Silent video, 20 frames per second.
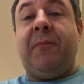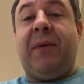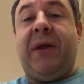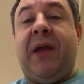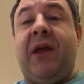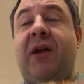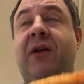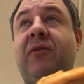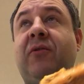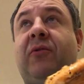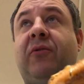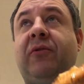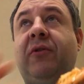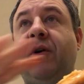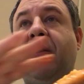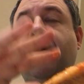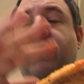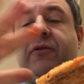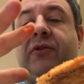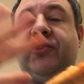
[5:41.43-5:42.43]
pan or
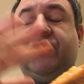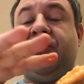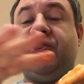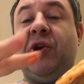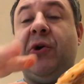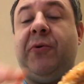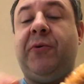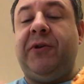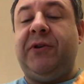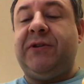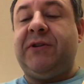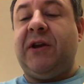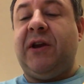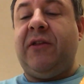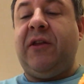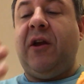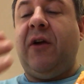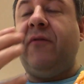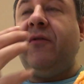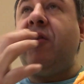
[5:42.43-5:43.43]
the stone
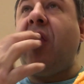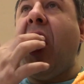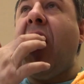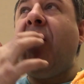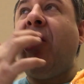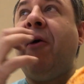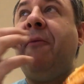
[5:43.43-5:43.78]
inside the oven,